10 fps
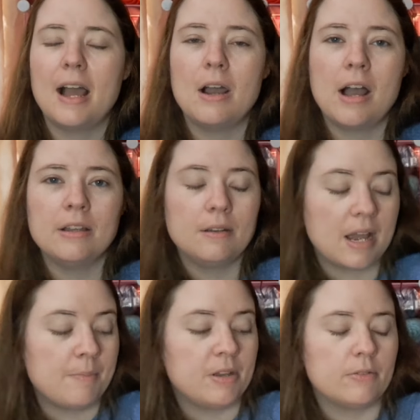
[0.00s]
Uh, I,
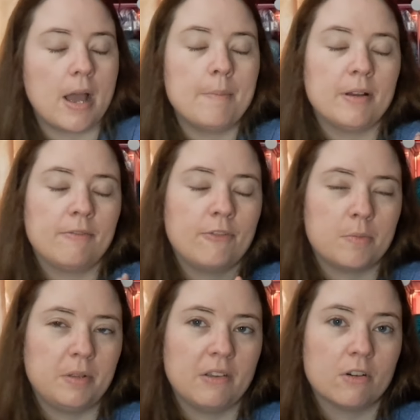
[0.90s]
I'm, the, I'm a
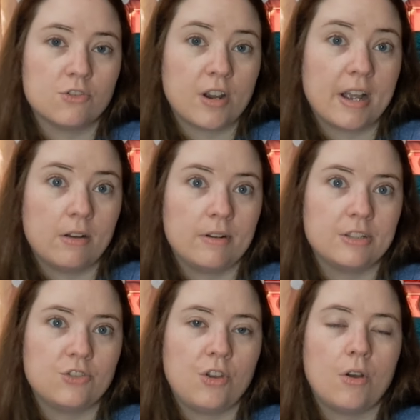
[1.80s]
firm believer try on
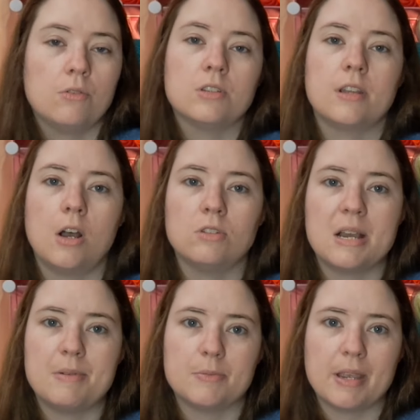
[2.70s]
as you go, so the whole
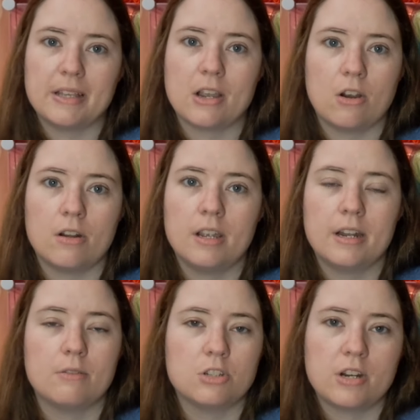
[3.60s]
time I was making that
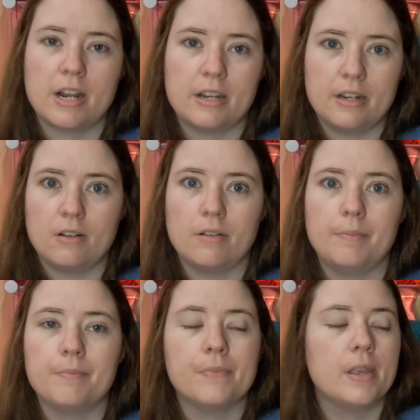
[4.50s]
cardigan, I was trying it
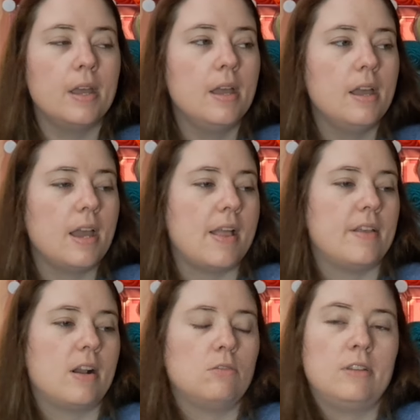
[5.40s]
on
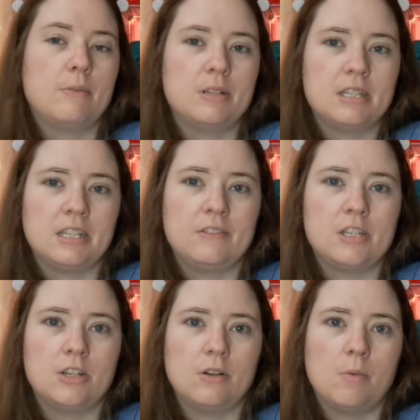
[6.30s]
and then I'll do that with sleeves too.